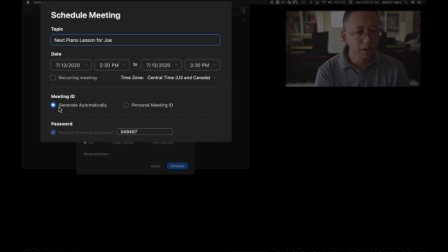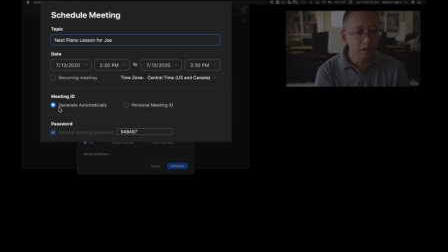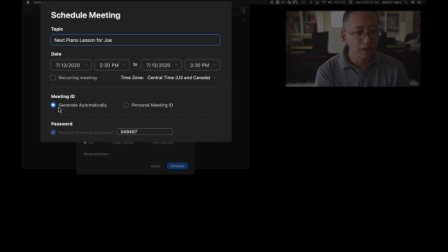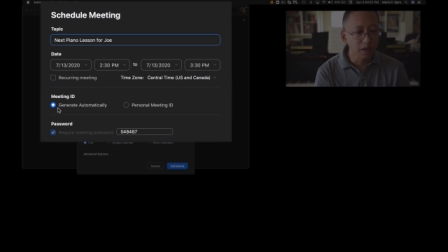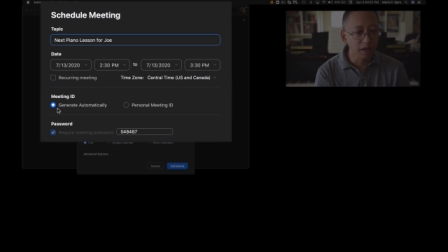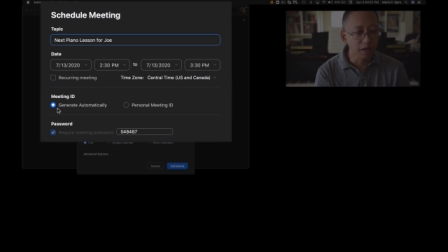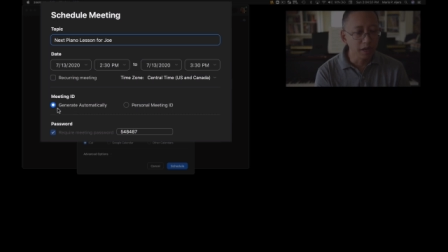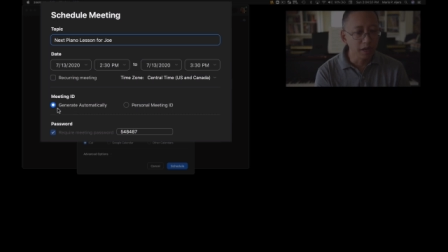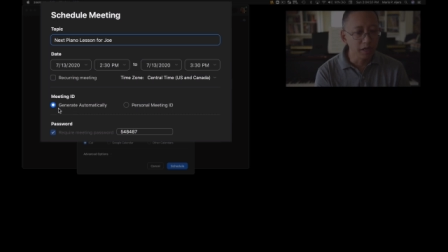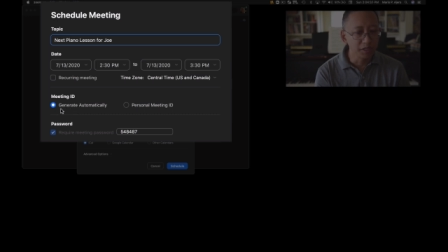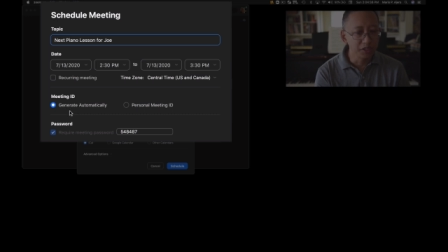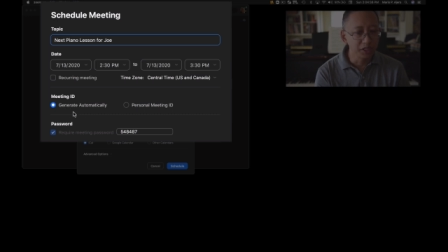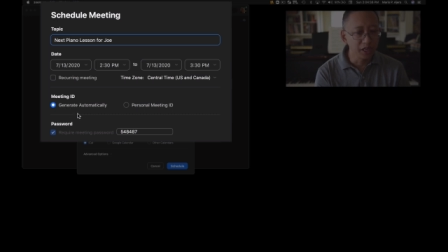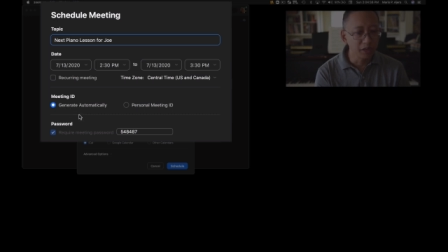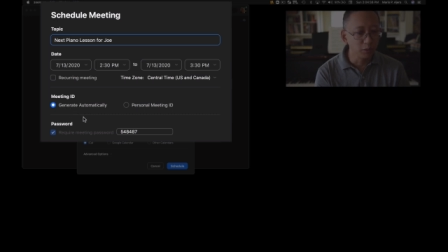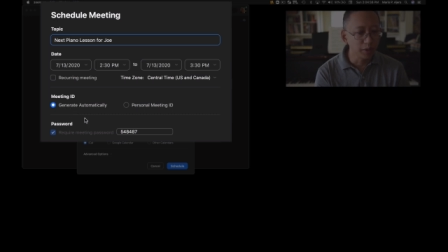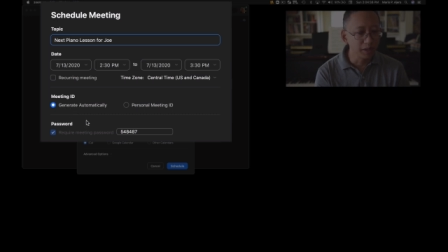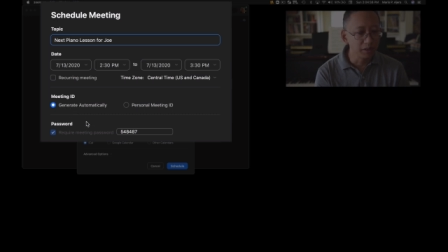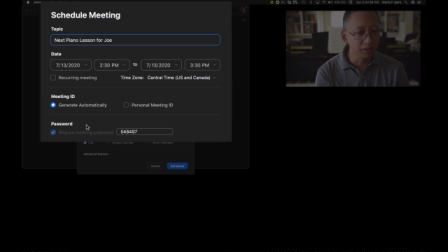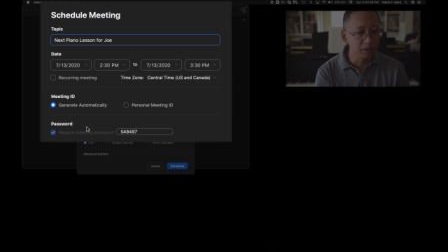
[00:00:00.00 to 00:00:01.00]
Uh,
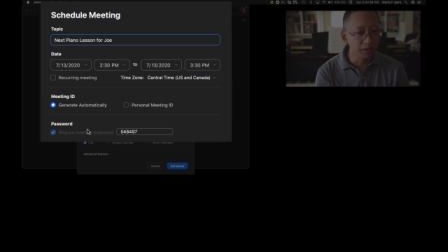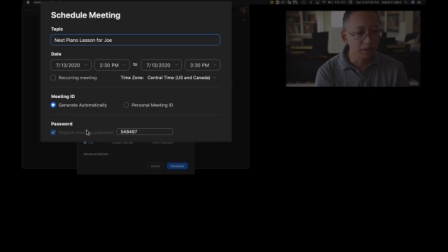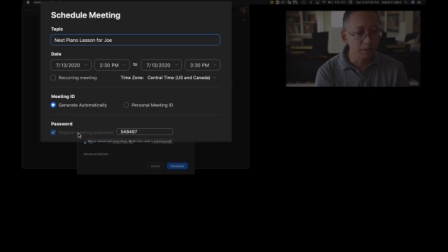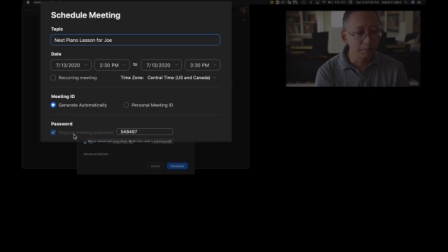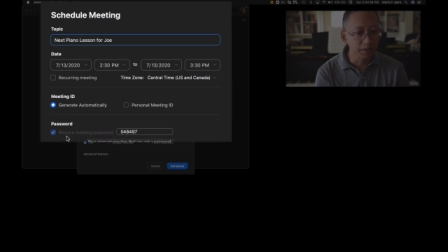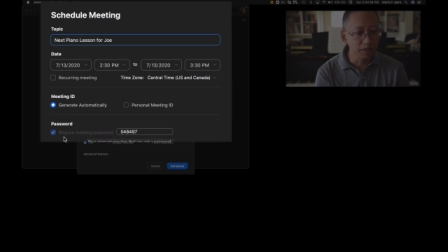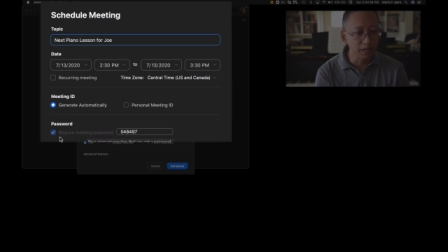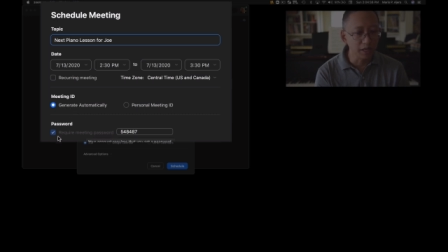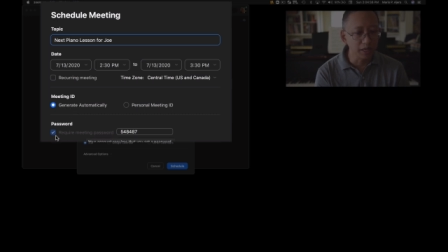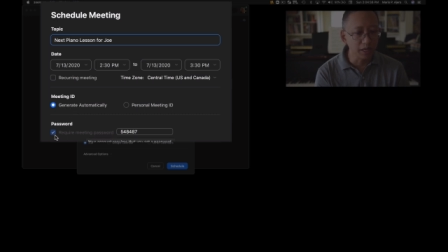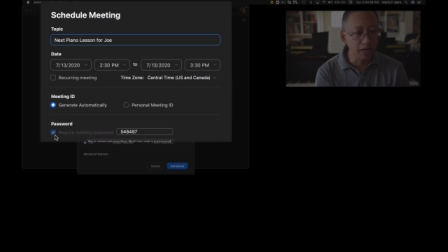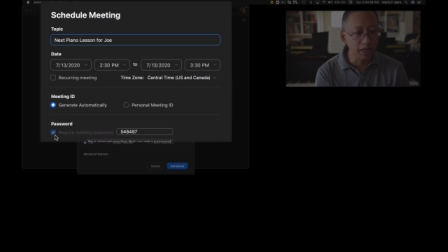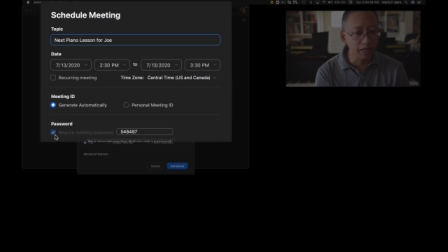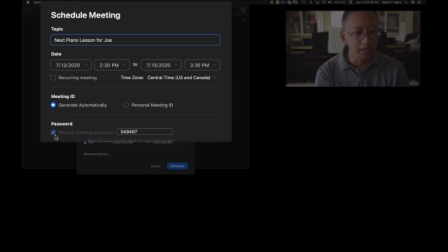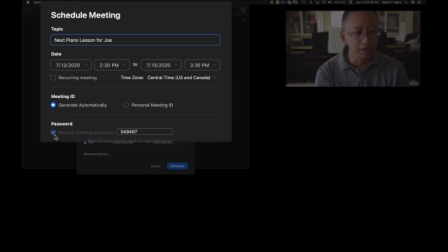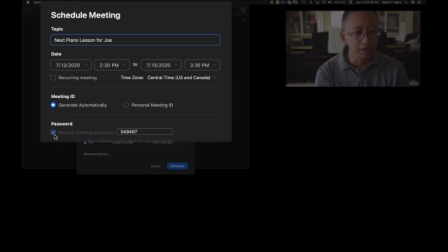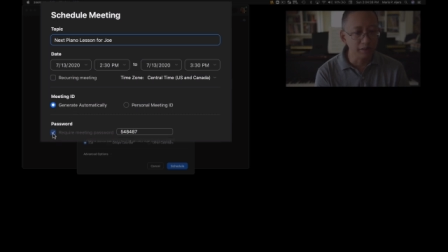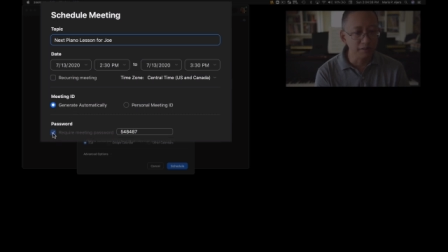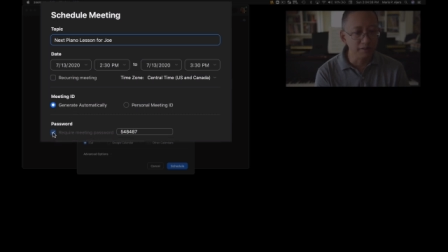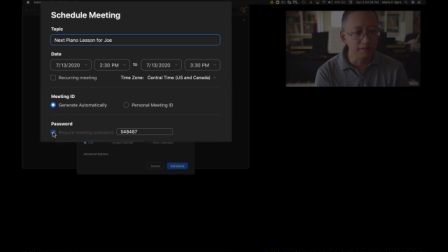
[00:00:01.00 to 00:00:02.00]
generate the meeting
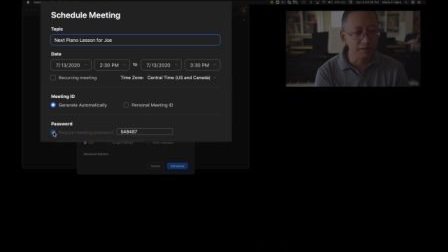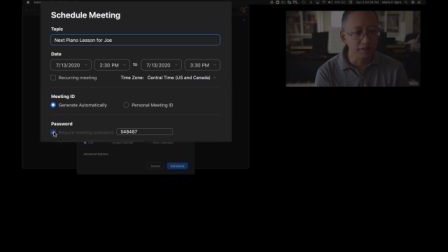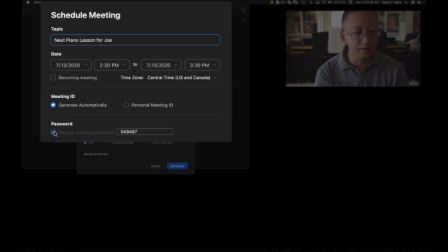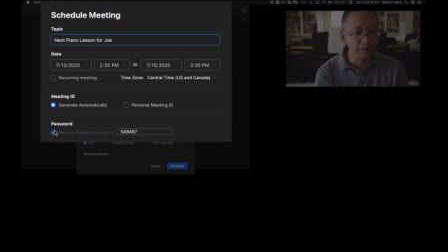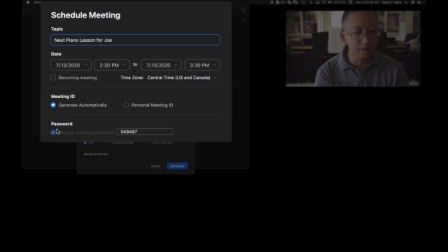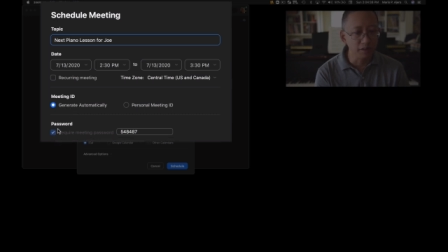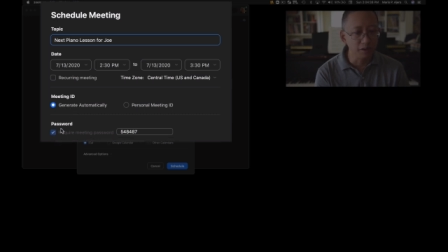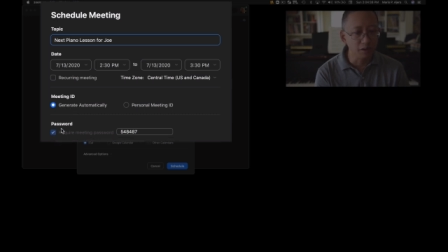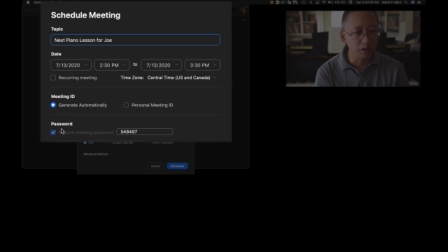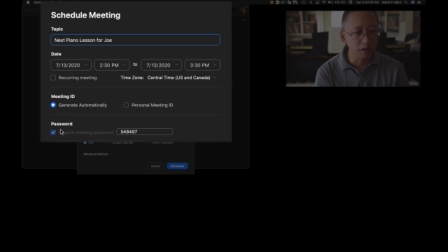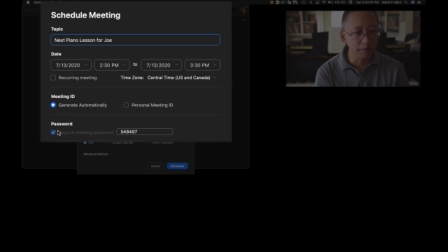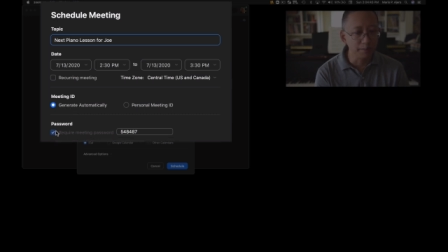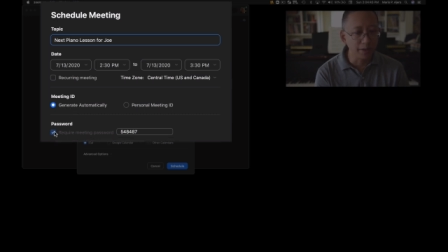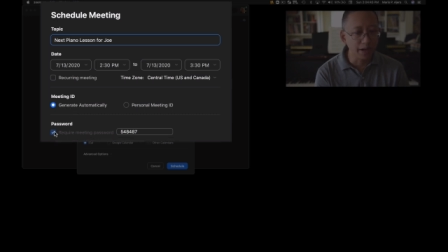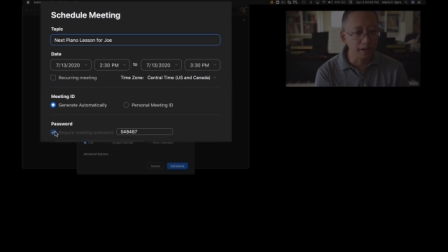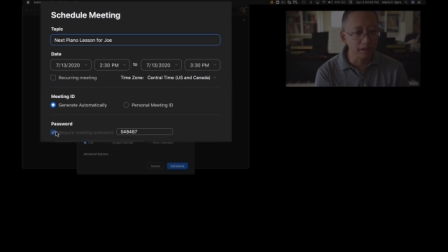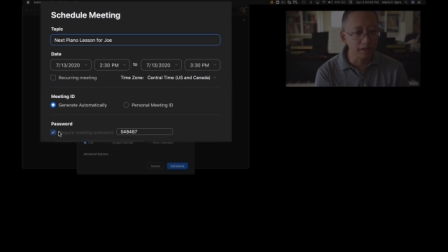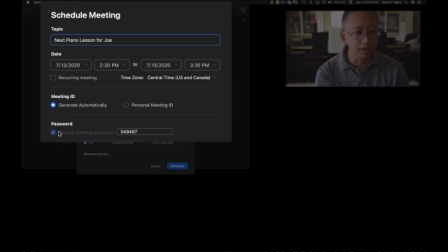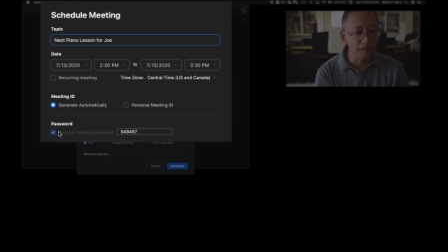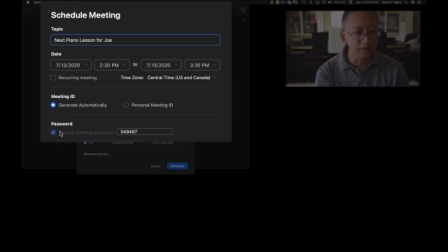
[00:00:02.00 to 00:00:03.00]
ID automatically.